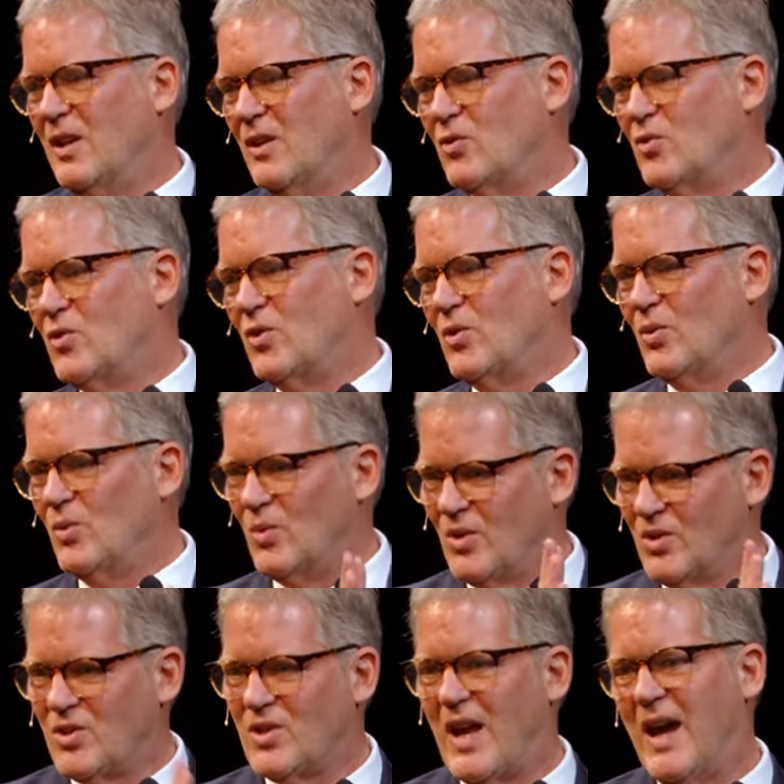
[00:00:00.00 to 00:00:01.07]
into
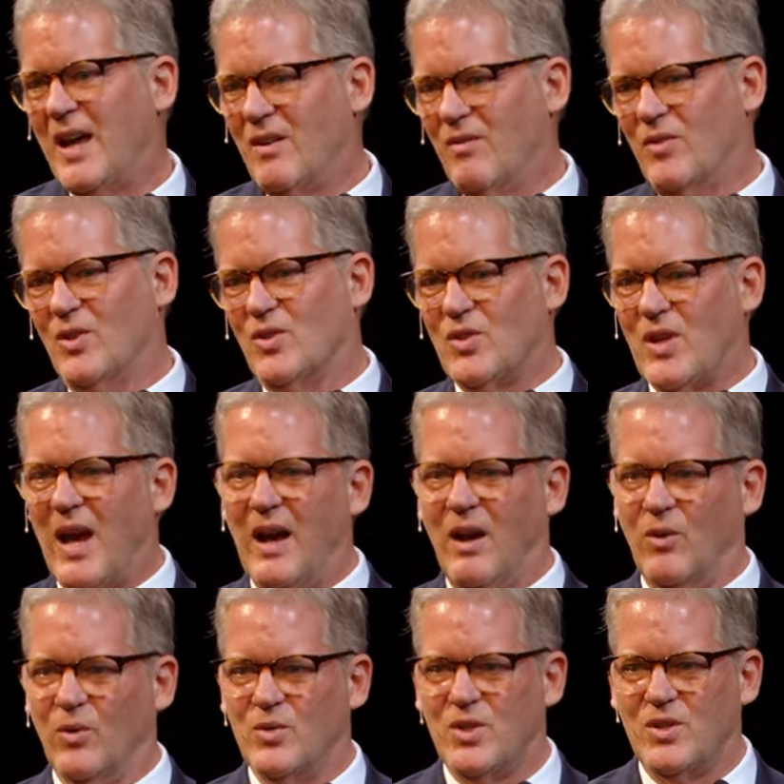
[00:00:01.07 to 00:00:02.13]
the side of this
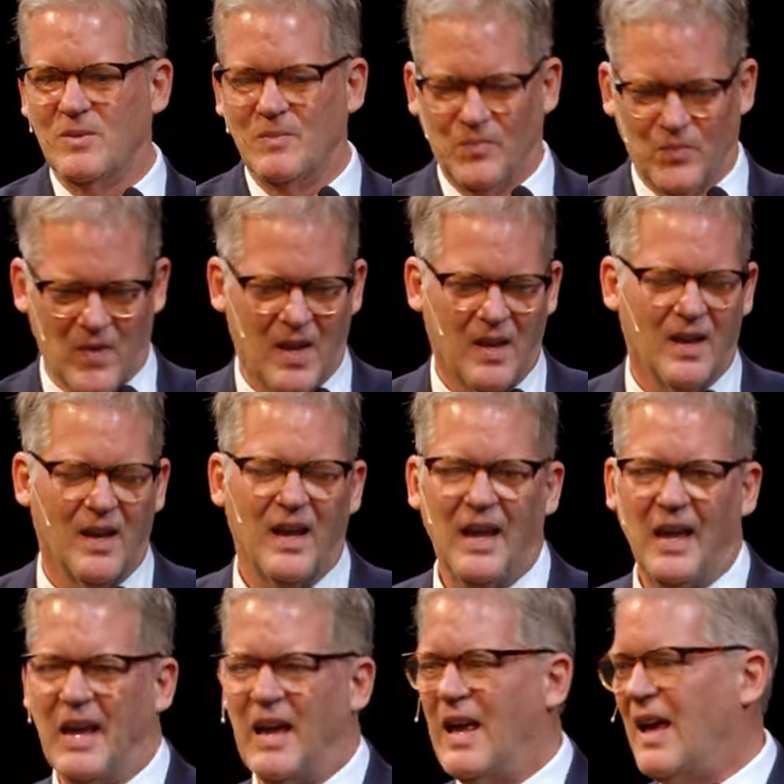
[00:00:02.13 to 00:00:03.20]
house.
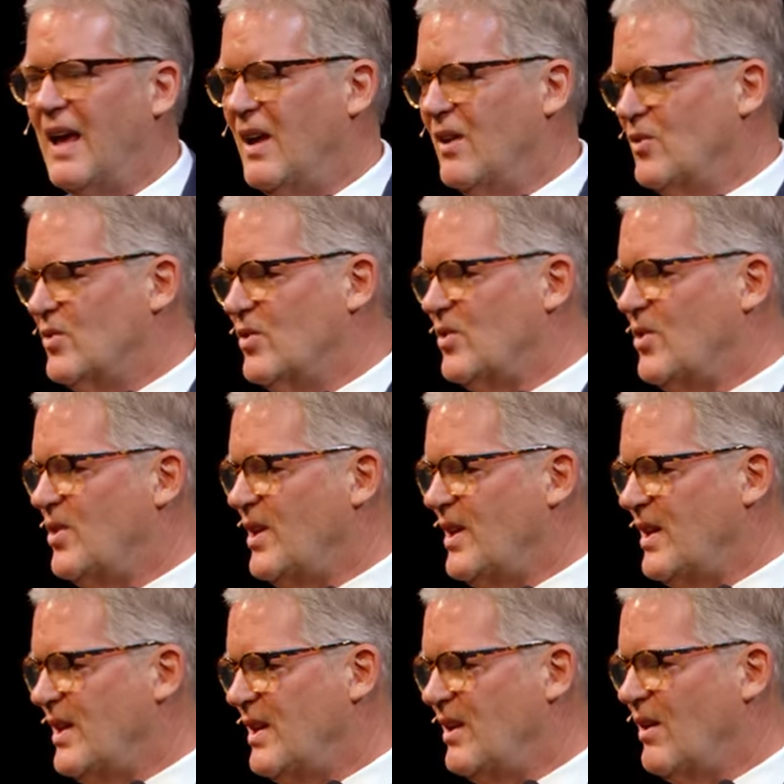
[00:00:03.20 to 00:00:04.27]
And
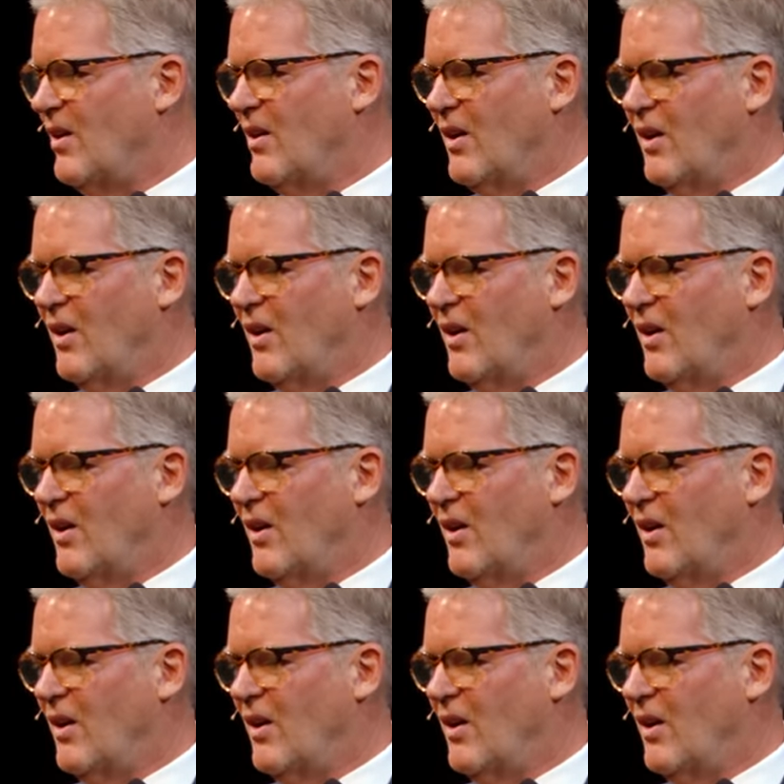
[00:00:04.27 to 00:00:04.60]
the